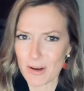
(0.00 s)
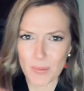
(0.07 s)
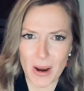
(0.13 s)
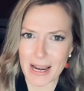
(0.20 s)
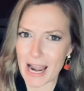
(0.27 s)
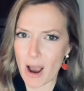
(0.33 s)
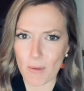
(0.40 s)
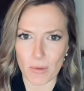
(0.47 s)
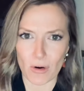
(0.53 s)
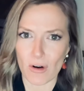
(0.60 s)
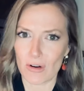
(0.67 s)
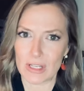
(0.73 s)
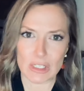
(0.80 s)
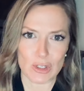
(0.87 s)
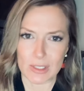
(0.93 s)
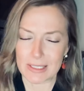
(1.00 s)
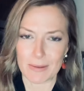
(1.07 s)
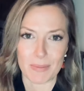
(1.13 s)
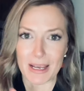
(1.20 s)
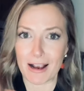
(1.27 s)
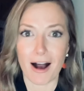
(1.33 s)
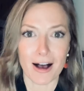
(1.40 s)
right now we're all in just a
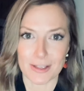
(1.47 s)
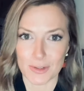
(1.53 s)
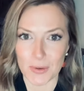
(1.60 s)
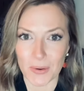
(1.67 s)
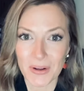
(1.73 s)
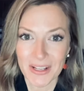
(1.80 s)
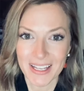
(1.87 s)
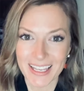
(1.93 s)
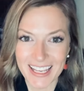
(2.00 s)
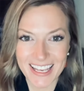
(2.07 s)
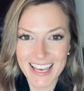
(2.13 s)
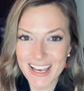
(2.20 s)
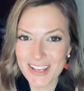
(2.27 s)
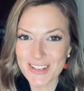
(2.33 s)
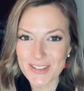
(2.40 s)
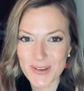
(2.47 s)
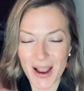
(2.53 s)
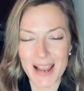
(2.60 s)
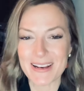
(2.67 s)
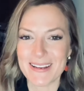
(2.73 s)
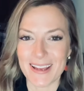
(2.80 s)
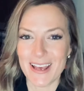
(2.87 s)
big hustle,
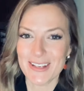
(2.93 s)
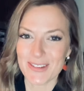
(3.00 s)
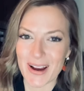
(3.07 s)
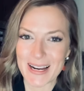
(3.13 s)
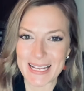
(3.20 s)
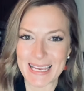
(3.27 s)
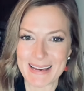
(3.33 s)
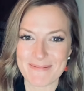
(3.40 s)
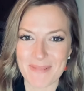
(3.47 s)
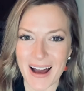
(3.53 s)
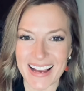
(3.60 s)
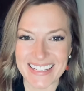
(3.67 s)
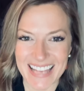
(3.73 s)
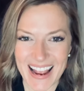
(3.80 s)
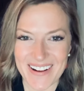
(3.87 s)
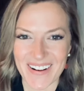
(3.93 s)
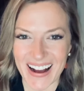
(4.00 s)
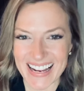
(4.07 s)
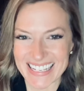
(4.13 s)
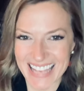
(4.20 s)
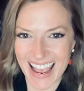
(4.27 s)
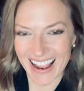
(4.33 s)
trying to trying to get by day by
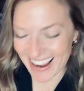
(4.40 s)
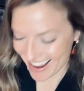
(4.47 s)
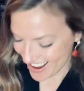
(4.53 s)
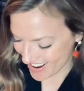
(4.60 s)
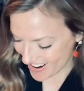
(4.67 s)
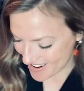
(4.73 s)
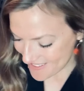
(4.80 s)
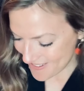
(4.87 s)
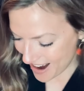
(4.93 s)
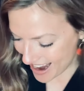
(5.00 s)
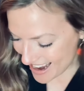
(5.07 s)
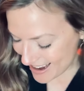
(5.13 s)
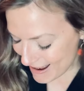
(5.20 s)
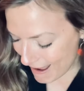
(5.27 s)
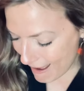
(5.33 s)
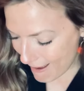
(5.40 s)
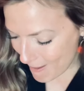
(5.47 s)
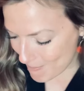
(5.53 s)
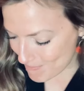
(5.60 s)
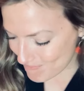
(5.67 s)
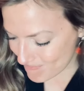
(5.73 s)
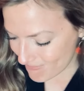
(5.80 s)
day, right?
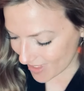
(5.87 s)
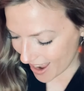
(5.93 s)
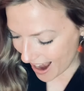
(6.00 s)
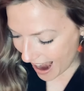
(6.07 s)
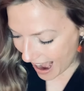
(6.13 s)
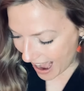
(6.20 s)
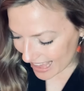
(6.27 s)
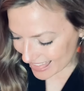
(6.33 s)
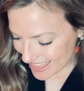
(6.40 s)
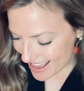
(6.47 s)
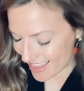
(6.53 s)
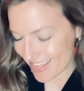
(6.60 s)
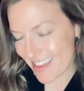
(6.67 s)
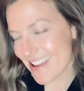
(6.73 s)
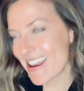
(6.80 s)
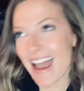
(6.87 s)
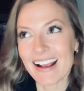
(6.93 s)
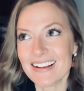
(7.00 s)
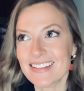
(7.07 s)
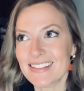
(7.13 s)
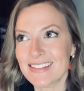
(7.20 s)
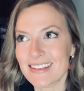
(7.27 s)
Um, I think the
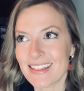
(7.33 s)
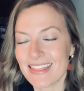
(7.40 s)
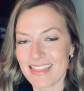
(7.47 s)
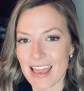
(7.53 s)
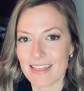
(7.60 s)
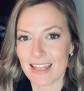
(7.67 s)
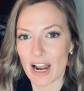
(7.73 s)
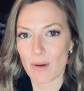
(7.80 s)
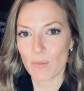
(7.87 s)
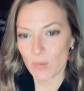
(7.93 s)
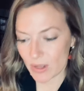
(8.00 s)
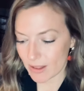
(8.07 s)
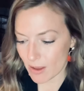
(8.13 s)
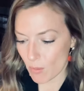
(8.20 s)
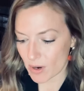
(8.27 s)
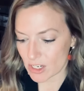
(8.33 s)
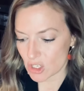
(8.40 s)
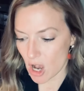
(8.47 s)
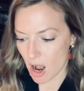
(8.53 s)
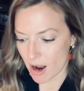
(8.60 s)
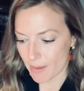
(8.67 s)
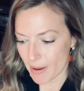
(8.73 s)
next thing that I really want to
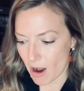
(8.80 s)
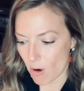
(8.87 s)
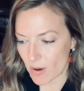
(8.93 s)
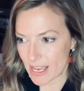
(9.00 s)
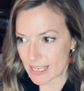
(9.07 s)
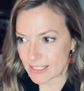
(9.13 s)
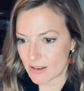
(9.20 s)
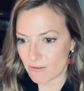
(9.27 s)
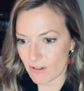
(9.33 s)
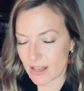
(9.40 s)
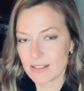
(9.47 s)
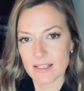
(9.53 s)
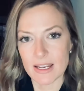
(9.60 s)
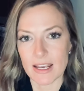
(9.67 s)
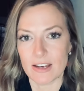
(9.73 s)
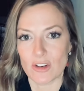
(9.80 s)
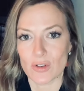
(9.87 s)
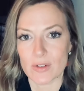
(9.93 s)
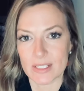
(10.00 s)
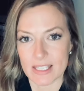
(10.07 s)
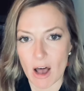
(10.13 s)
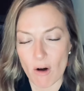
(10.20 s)
talk about is investing in
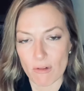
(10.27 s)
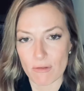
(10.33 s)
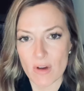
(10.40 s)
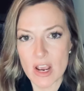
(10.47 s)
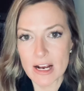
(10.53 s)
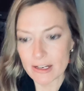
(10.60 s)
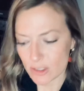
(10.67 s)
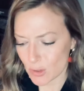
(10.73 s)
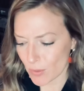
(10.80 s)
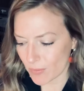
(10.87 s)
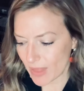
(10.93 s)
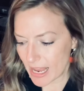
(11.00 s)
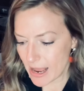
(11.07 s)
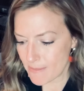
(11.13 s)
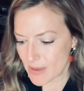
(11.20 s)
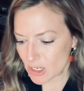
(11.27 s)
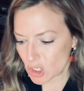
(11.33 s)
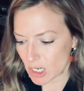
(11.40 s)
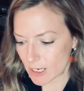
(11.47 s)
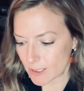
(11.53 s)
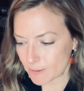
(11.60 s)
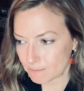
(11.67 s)
yourself. So like I
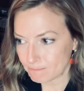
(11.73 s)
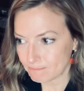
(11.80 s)
mentioned,